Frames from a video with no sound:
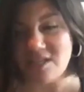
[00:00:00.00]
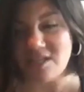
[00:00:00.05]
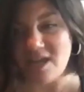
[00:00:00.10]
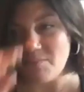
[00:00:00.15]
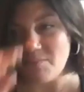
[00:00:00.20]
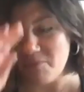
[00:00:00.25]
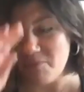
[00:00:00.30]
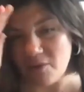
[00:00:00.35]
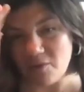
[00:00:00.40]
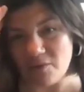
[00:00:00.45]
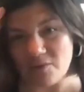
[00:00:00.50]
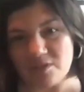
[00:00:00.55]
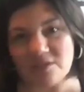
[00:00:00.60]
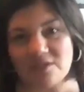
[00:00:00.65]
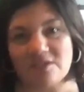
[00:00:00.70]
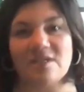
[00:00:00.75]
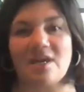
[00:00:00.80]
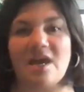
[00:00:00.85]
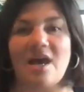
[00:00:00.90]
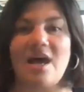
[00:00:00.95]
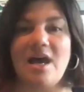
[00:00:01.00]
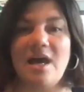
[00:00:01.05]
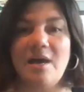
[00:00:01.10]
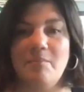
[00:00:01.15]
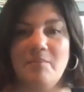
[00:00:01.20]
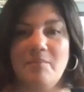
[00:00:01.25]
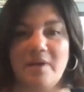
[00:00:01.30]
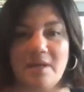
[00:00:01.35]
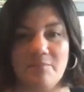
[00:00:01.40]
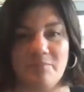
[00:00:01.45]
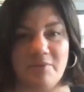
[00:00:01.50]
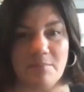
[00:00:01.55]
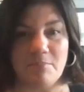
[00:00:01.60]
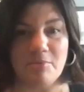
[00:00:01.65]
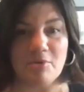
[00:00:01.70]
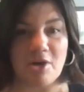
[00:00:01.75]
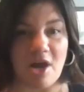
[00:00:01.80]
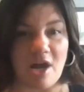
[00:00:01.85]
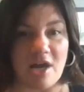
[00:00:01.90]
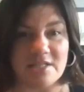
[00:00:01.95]
I post, can people
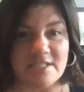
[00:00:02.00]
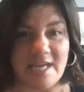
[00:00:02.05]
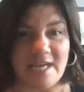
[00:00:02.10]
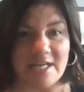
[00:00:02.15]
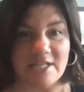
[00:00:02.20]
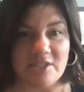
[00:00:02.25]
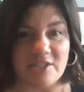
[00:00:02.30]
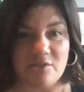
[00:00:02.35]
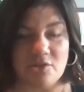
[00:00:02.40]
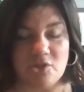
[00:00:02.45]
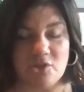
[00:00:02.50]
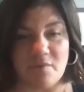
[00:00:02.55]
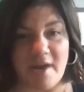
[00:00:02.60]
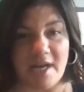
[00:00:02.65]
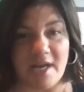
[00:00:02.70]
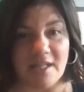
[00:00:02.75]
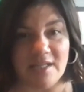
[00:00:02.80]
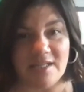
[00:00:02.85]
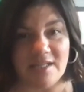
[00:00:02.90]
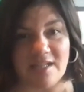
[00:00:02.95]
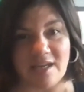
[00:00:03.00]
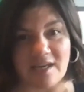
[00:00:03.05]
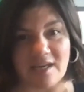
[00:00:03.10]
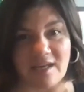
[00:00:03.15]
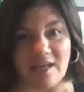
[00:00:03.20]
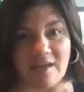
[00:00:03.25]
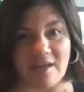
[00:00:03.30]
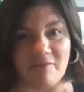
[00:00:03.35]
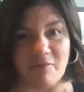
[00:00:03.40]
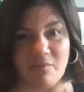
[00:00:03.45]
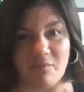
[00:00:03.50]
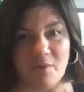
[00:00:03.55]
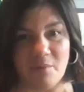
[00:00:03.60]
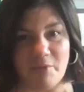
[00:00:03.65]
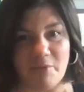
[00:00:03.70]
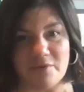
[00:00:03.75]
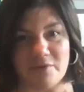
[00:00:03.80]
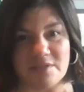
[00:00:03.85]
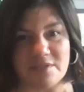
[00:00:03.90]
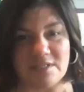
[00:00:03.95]
contact you directly? Like if we
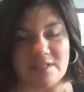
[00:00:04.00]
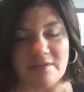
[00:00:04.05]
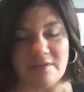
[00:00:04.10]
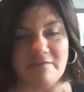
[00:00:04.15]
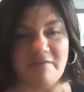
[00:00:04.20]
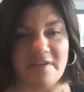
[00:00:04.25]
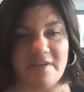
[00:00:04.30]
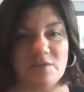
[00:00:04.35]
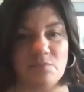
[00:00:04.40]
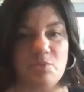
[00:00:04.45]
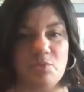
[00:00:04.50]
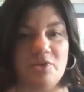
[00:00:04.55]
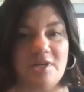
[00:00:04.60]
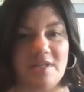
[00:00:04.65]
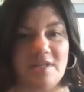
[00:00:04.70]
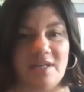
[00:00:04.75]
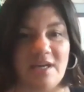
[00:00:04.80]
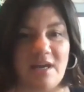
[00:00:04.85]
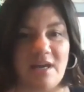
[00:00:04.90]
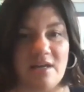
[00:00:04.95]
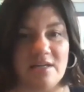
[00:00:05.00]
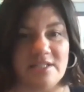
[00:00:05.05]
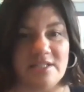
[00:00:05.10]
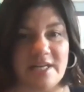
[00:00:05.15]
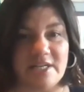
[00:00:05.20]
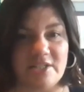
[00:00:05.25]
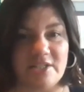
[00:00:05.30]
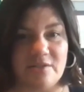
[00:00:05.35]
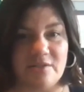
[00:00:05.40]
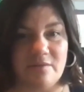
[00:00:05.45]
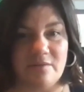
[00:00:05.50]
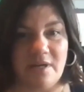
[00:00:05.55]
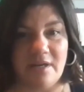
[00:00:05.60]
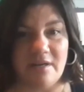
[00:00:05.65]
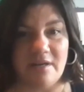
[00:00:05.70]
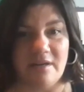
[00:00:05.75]
post this on Facebook, can they contact you on?